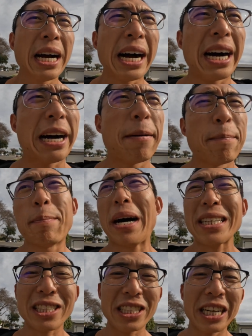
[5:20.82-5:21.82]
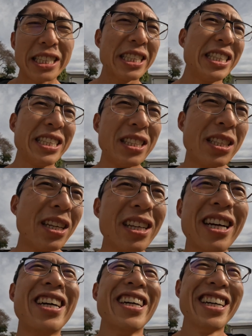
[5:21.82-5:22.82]
My suggestion is
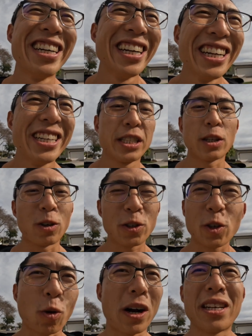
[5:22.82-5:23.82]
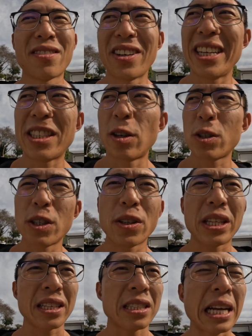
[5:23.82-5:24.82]
don't do CrossFit. Don't do
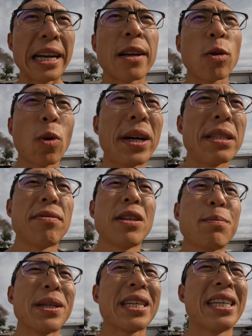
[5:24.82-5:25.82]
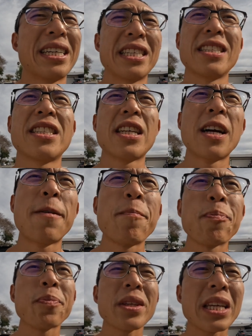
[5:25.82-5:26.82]
things like CrossFit because,
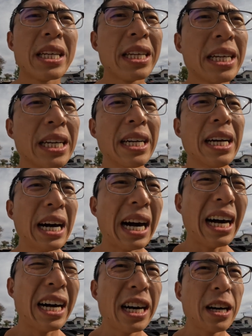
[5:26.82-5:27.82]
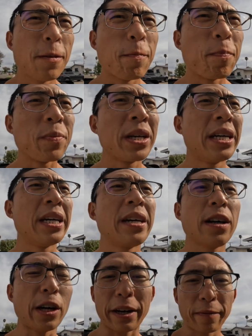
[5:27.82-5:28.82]

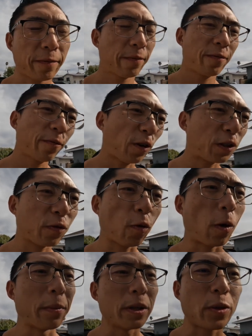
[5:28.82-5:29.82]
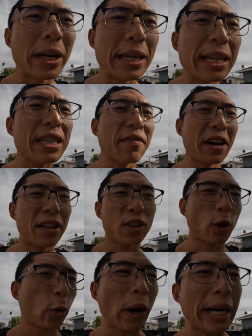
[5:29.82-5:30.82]
okay, first and foremost, right? Look at the
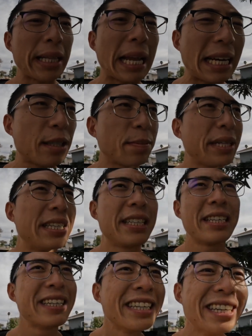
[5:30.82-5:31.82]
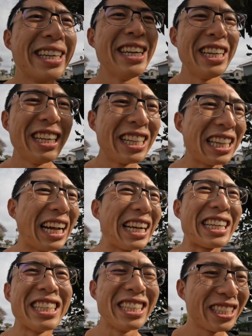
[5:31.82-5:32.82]
founder, Greg Glassman.
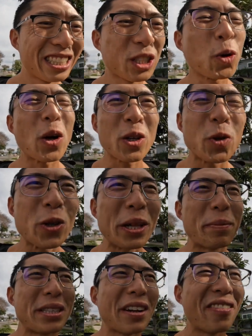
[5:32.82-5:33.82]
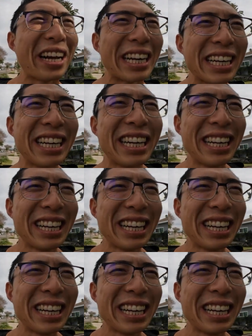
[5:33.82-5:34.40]
Like, just go on Google Image. I'm like,